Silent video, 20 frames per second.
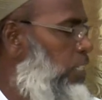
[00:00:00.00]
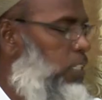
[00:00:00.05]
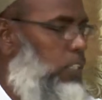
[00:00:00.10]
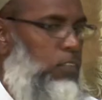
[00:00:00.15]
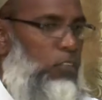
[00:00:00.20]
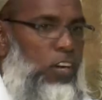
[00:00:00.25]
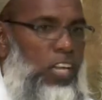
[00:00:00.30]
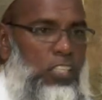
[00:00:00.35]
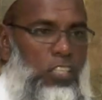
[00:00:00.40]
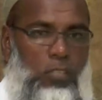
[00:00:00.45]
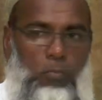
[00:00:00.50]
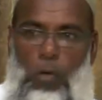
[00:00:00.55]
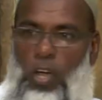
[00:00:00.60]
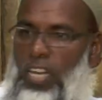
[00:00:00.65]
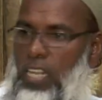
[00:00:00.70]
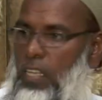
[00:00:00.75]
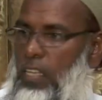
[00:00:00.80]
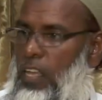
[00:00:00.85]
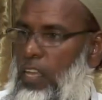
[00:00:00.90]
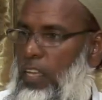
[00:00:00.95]
to raise
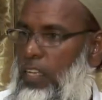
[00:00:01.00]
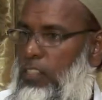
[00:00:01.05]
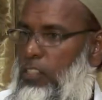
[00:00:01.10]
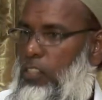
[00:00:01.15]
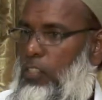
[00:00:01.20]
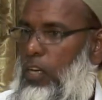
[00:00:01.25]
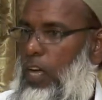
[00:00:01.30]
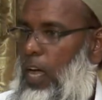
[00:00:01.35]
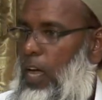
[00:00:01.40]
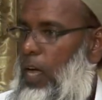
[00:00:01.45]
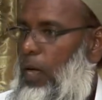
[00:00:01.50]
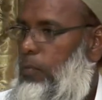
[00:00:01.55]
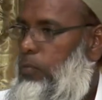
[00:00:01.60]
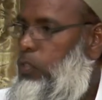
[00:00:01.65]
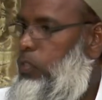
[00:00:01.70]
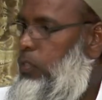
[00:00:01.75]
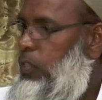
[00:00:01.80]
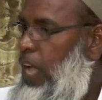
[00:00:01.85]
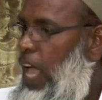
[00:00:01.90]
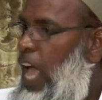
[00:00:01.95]
money
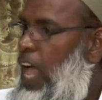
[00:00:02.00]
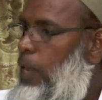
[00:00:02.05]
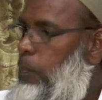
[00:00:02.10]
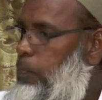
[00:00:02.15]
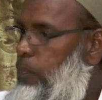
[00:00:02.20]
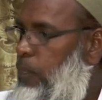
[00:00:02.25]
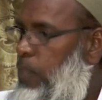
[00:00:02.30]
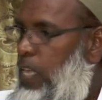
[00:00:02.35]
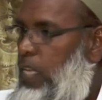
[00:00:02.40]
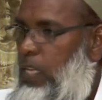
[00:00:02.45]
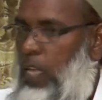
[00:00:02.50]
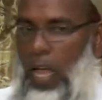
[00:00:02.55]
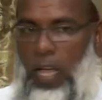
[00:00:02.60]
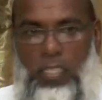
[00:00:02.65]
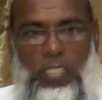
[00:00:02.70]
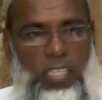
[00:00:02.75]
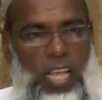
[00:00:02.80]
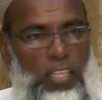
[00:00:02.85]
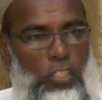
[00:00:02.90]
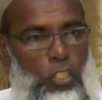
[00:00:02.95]
to help
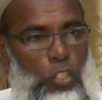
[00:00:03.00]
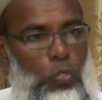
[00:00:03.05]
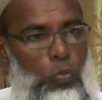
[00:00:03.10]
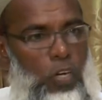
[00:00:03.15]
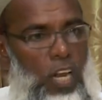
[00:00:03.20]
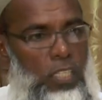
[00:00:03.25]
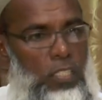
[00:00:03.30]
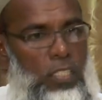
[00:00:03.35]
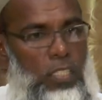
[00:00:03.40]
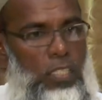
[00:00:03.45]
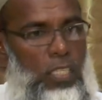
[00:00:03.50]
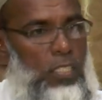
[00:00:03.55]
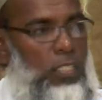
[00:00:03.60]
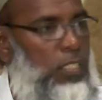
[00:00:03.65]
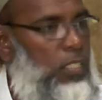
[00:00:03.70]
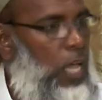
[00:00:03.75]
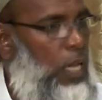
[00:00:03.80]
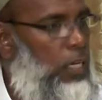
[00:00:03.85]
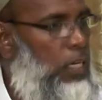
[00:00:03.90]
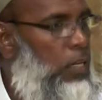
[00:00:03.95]
send students to
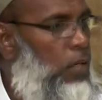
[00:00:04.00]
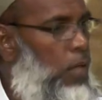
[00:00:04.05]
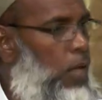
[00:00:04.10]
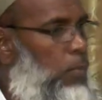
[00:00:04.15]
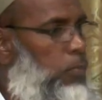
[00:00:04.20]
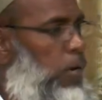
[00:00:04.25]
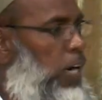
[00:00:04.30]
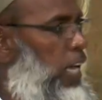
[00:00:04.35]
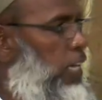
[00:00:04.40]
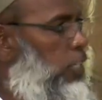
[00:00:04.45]
study. Brother,